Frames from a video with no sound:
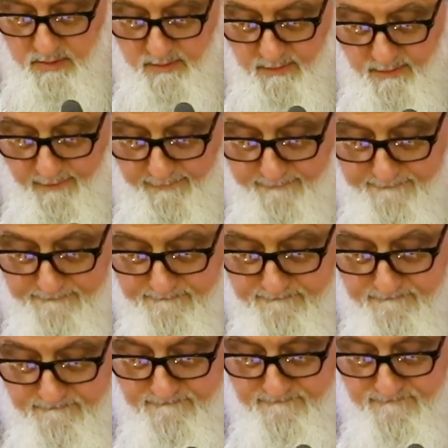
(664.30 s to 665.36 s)

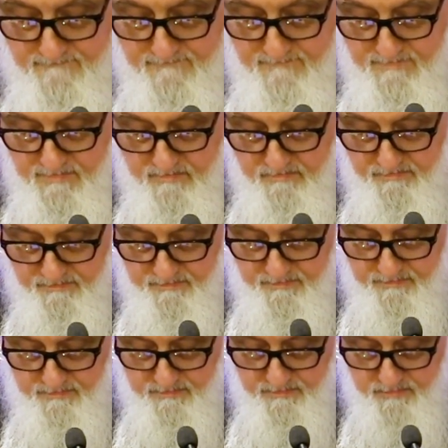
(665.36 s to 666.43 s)

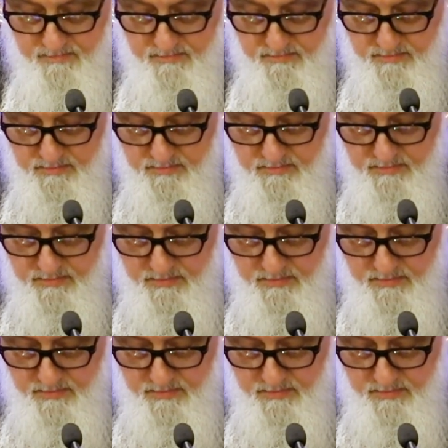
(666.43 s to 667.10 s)
Nobody speaks.